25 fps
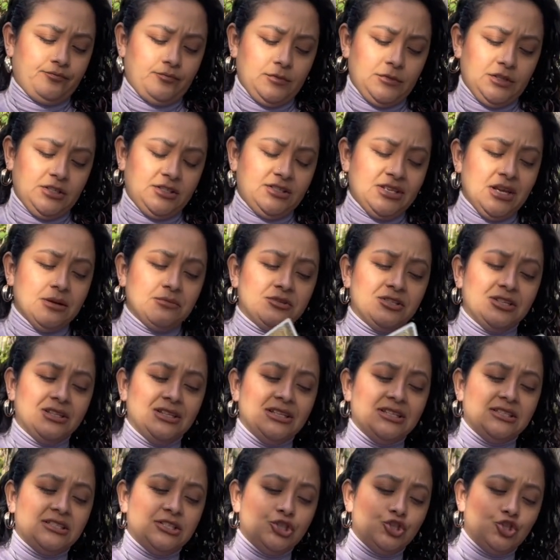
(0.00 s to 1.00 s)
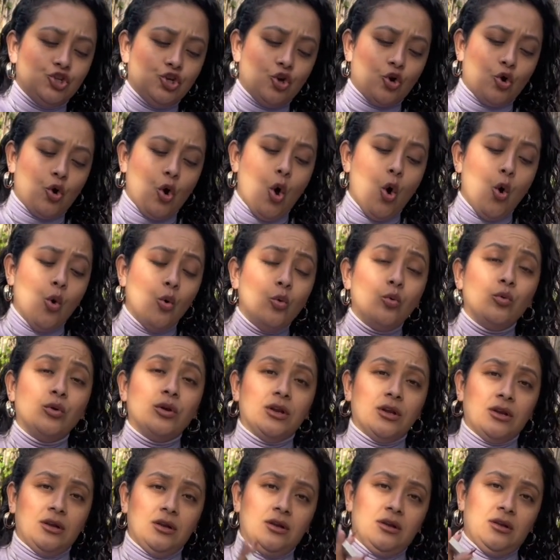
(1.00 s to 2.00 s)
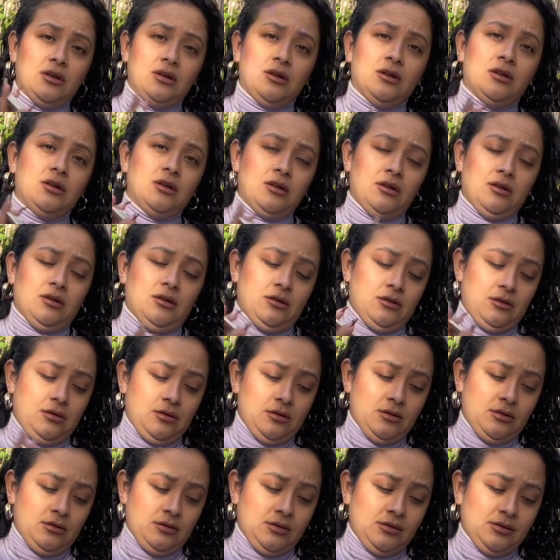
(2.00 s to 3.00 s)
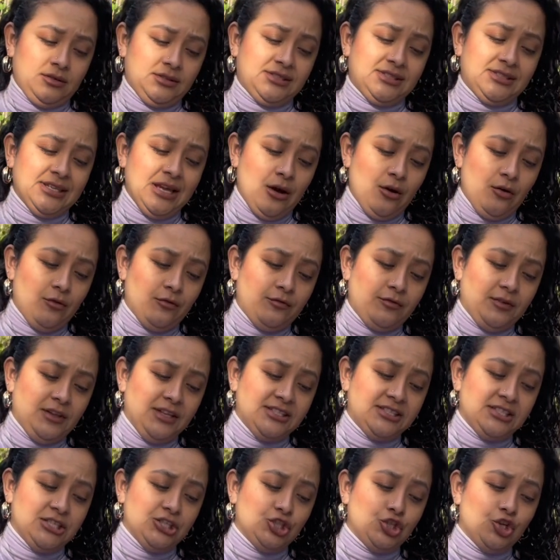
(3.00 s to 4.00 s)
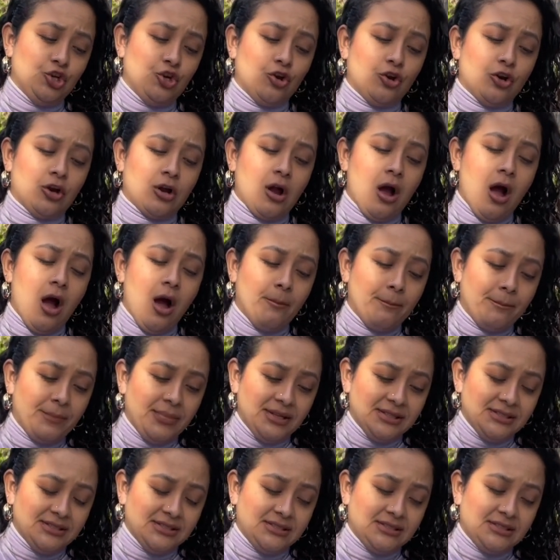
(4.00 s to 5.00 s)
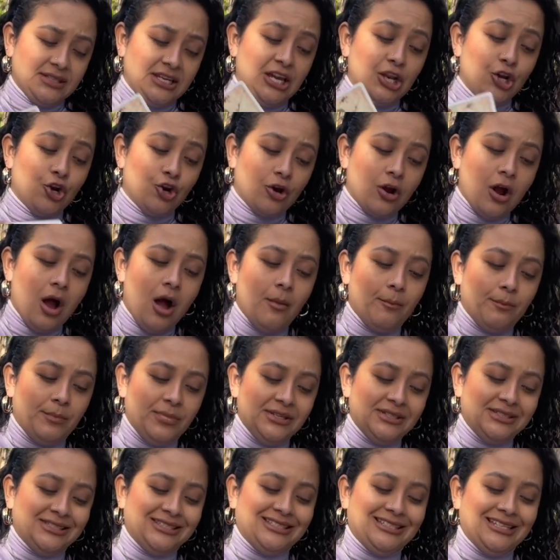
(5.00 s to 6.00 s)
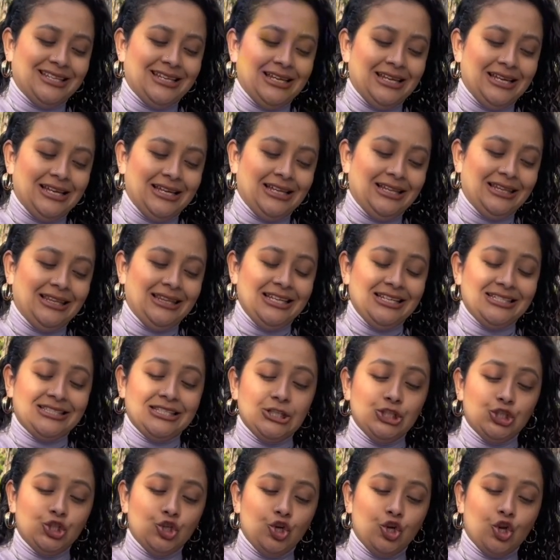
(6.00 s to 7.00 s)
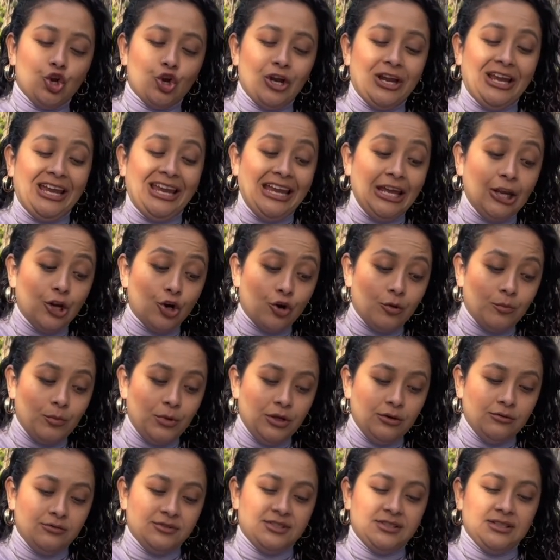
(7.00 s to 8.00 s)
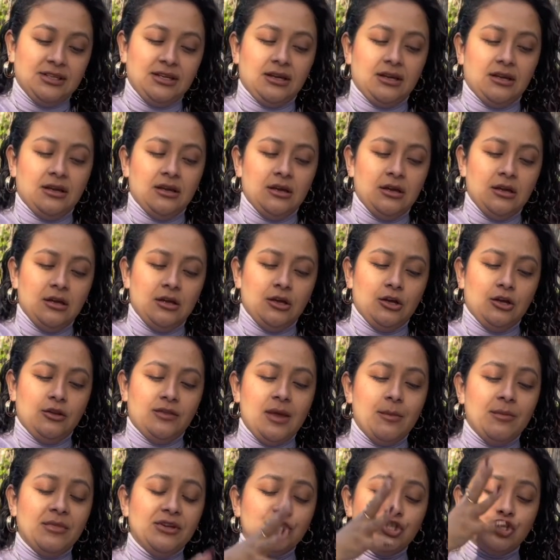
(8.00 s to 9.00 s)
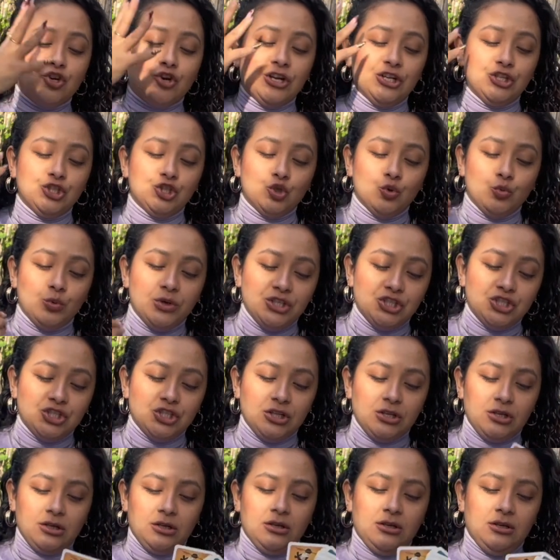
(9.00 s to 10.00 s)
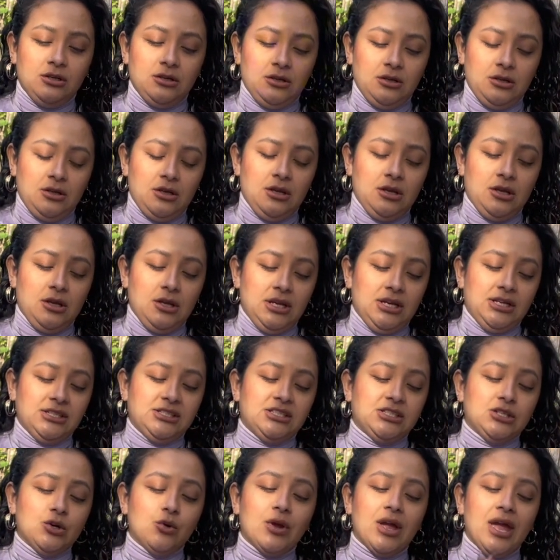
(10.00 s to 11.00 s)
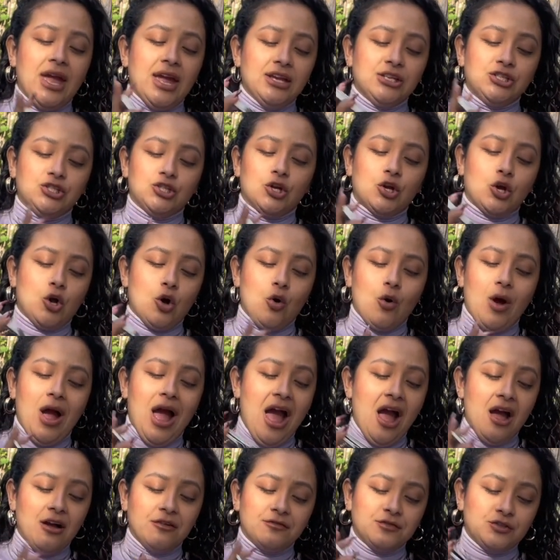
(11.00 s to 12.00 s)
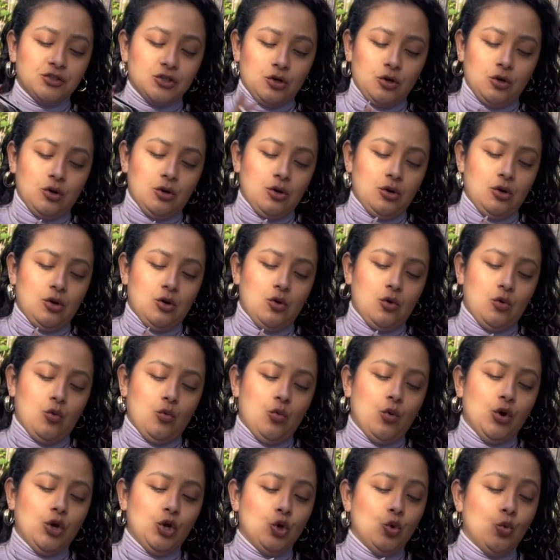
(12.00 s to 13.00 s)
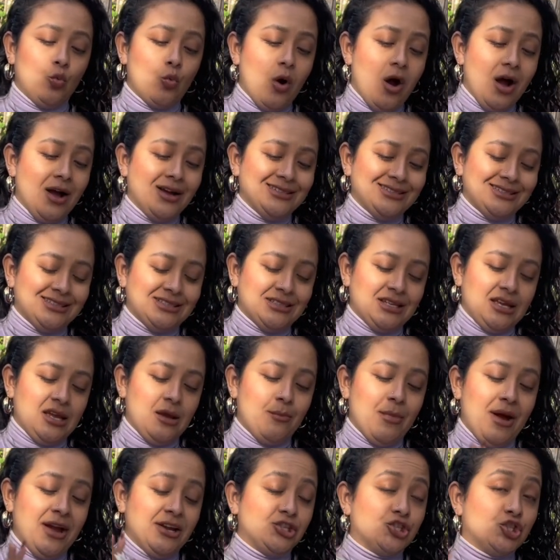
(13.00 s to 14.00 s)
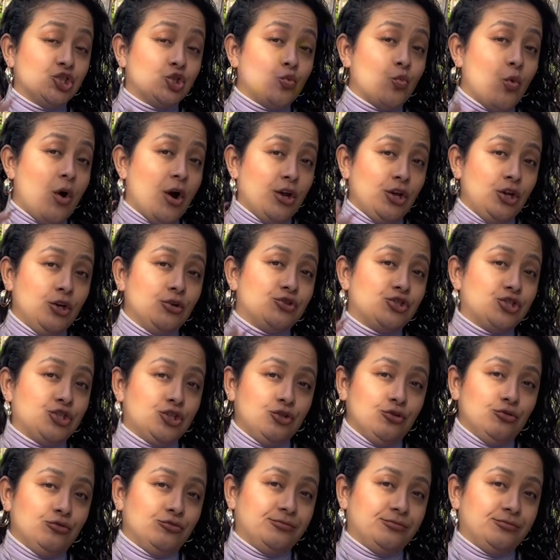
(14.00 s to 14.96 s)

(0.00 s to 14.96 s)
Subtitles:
It's time to listen to your own self. Listen to your compass, inner compass. Listen to your inner music. That means your intuition. It's okay to go after what you want. It might just want you to.